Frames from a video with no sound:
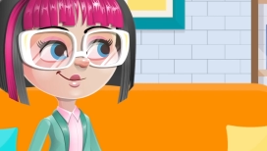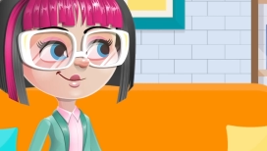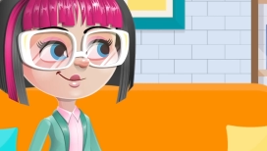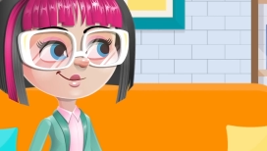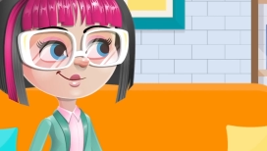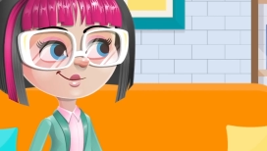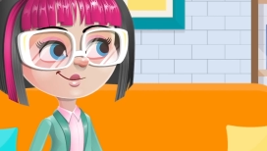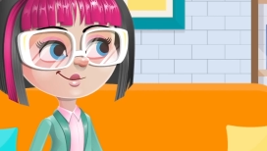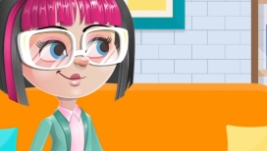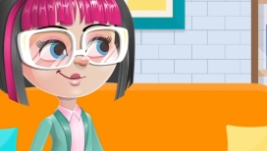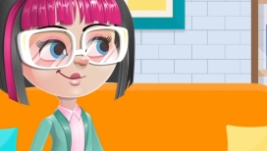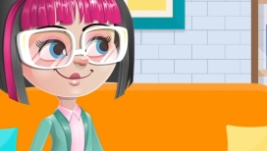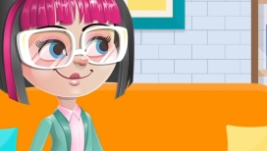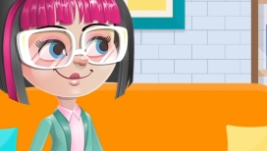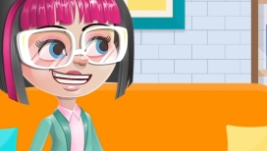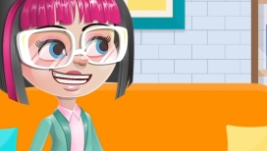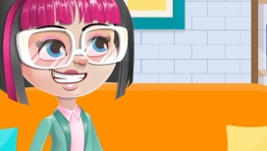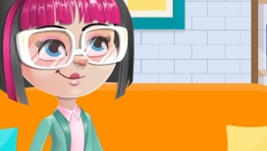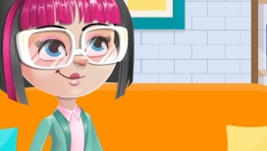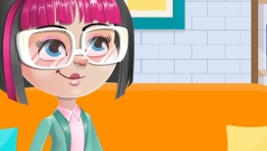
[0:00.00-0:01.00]
hair.
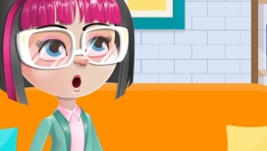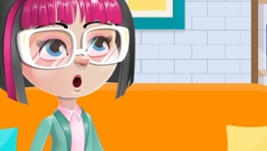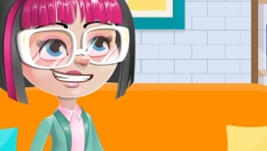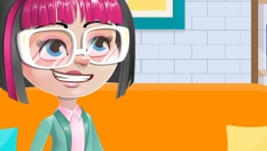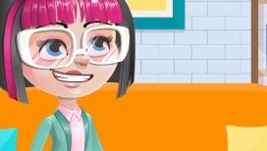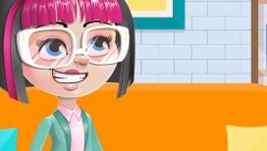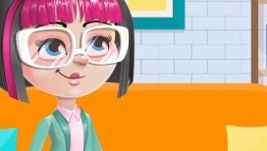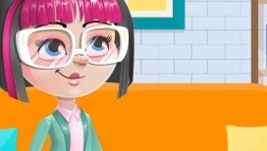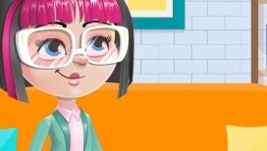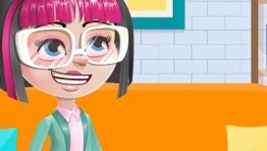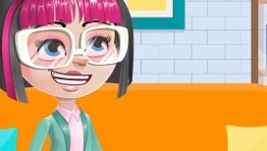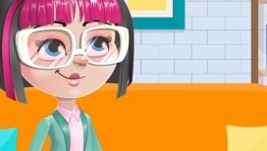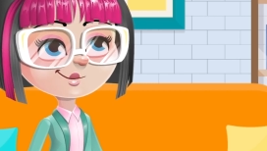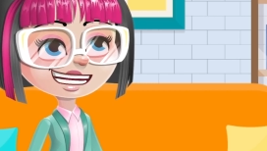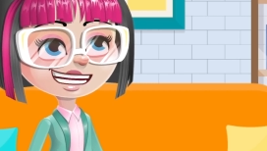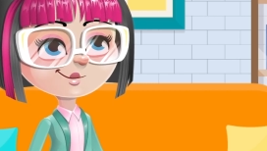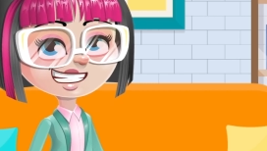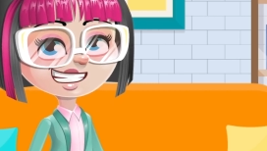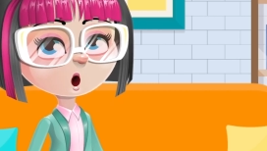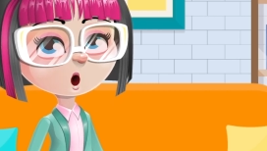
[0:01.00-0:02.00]
It must have
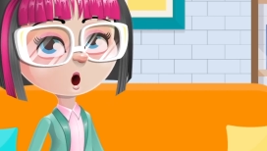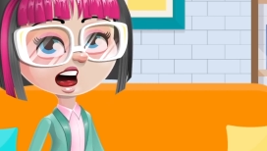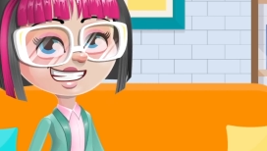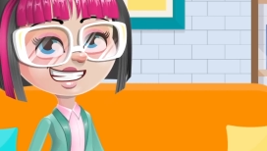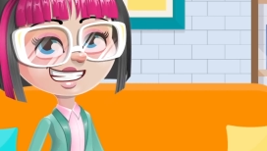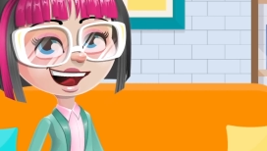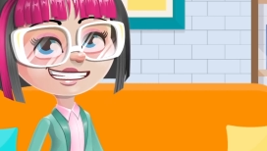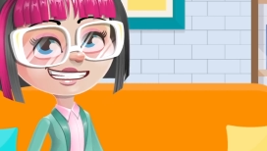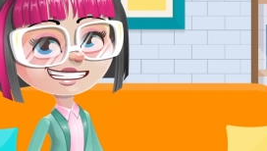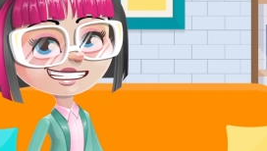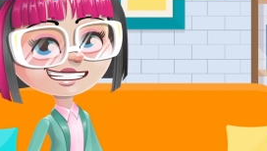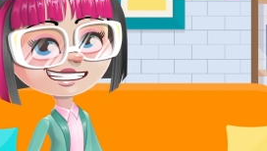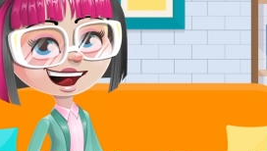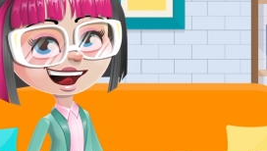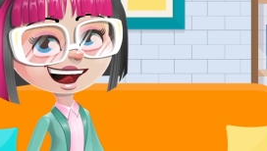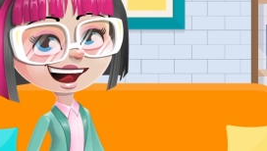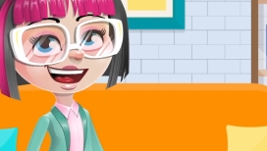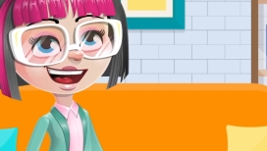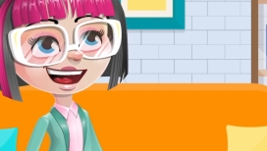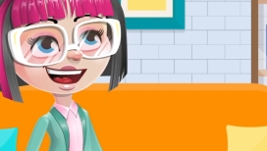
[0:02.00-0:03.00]
been able to reach his
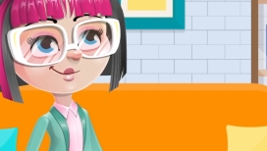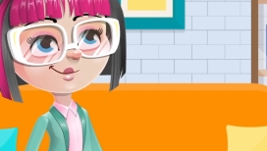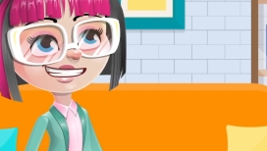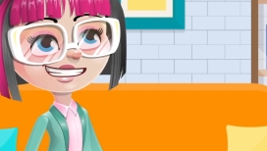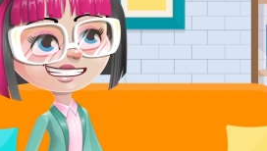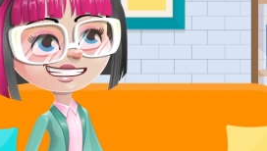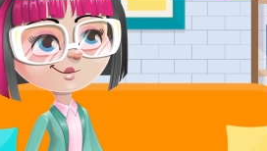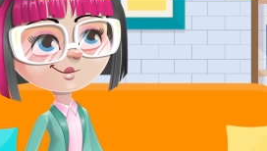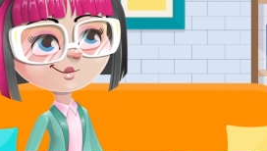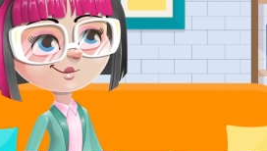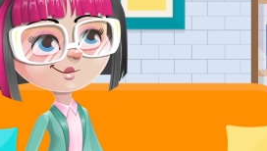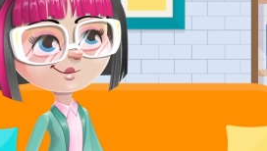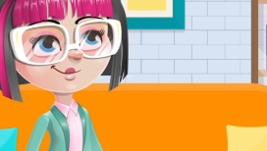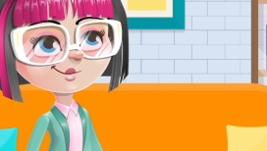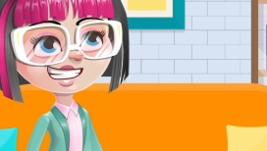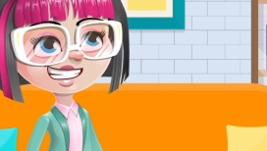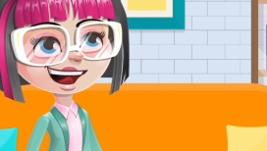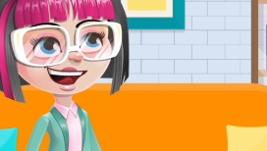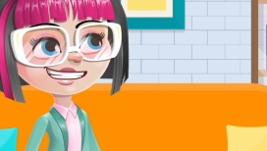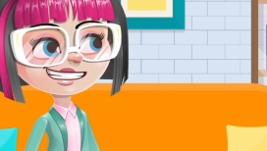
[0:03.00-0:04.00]
toes.
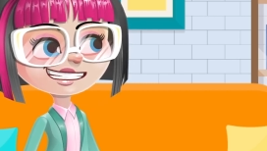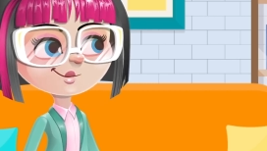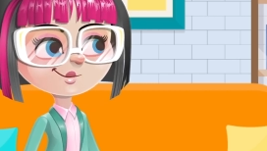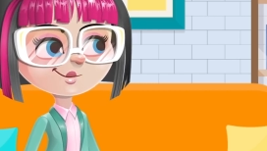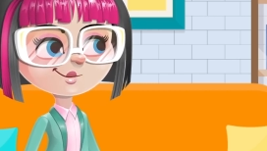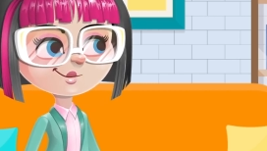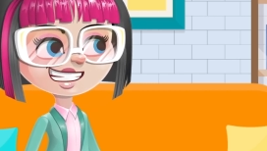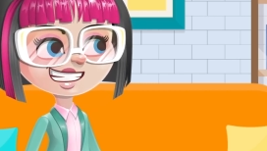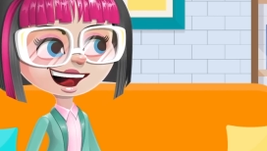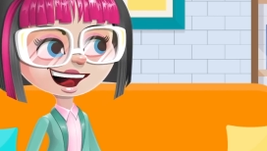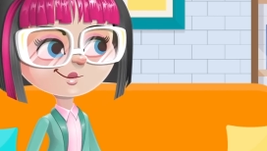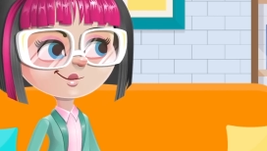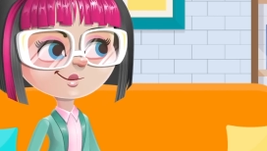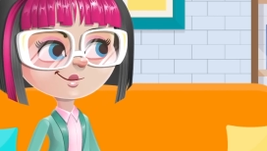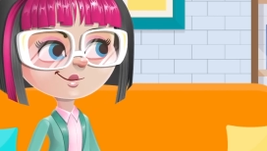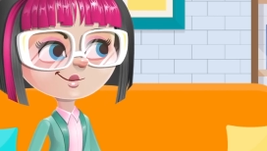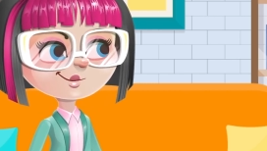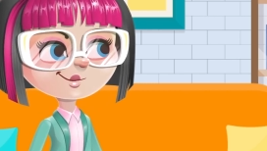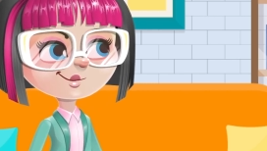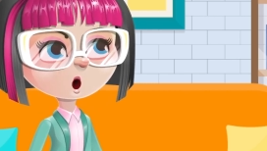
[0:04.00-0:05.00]
You know what?
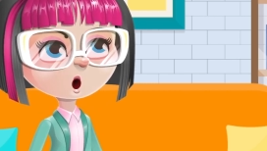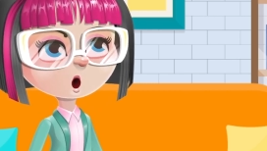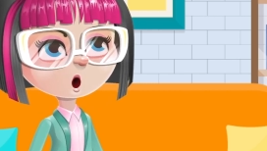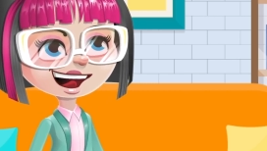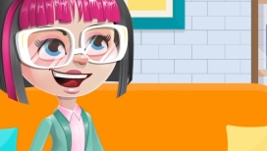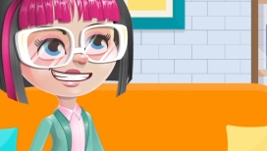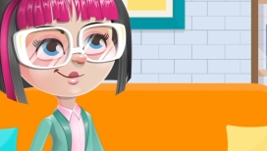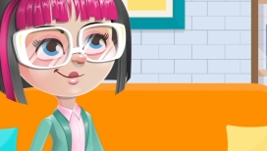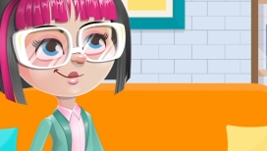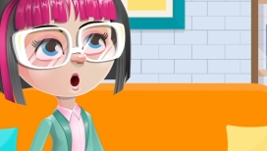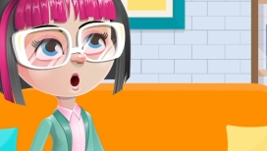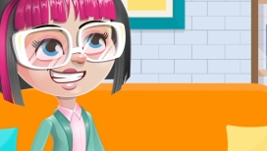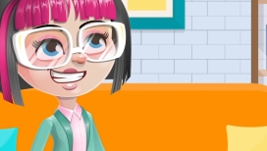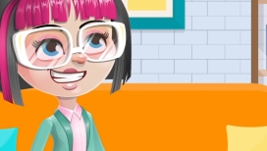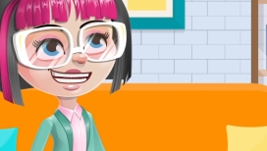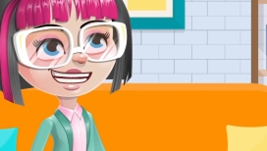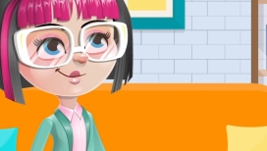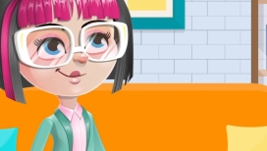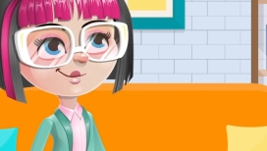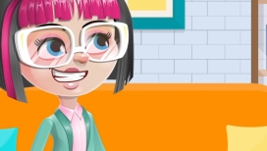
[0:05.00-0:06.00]
That almost
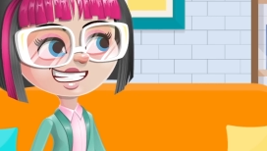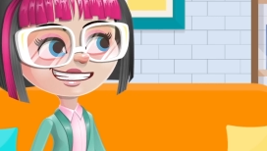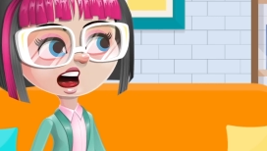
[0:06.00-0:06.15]
reminds me of